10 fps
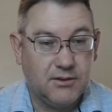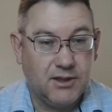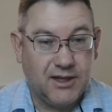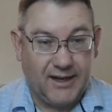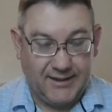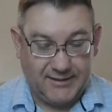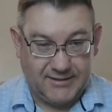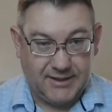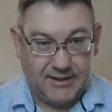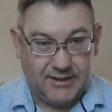And I hate to
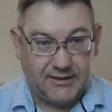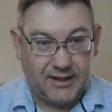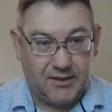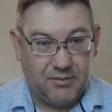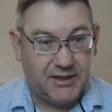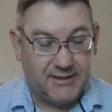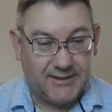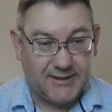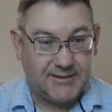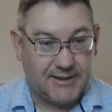say it like that, but
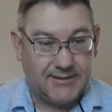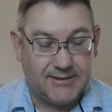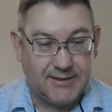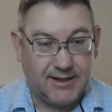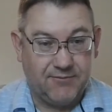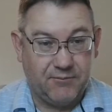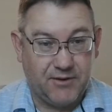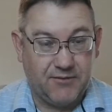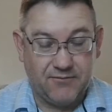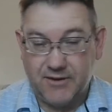it's
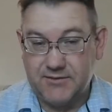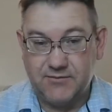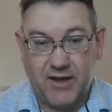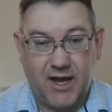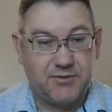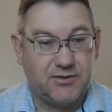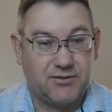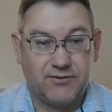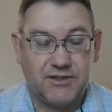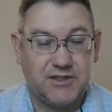
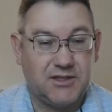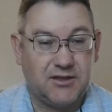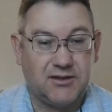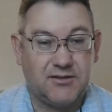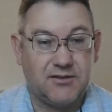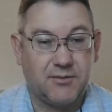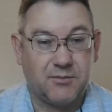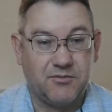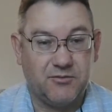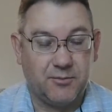absolutely ridiculous, some of
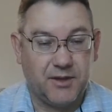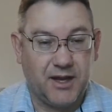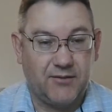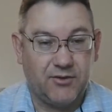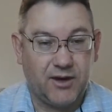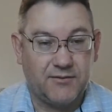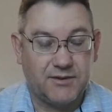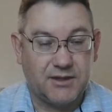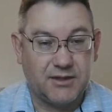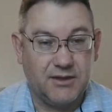the behavior I've
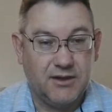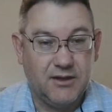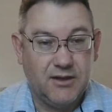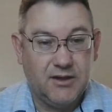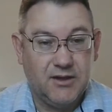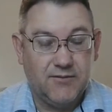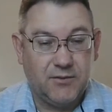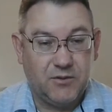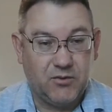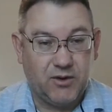seen
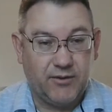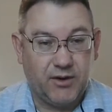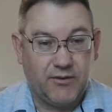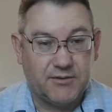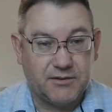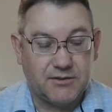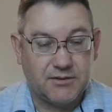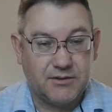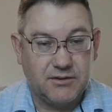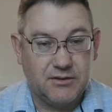from new revenue
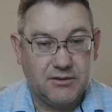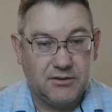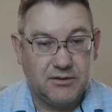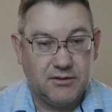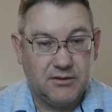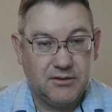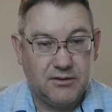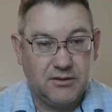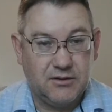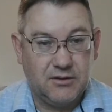officers.
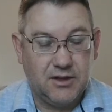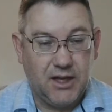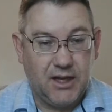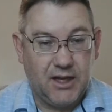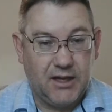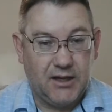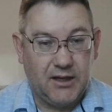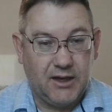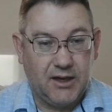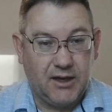
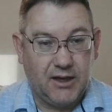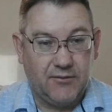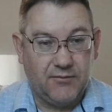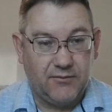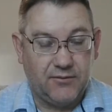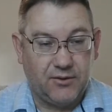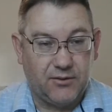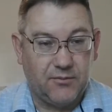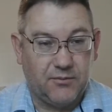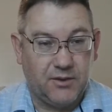And I've told
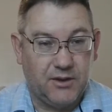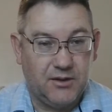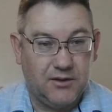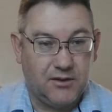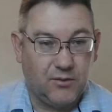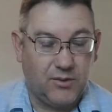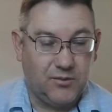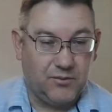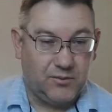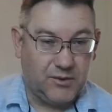them,
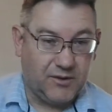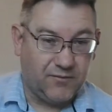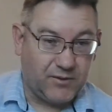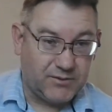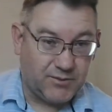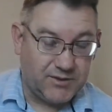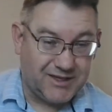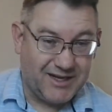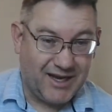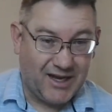one of the first ones
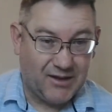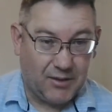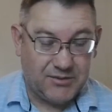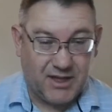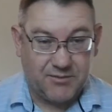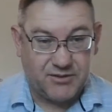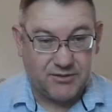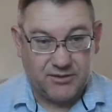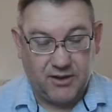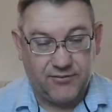that I had that was
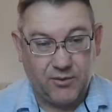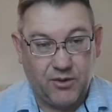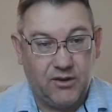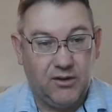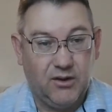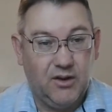absolutely off the wall.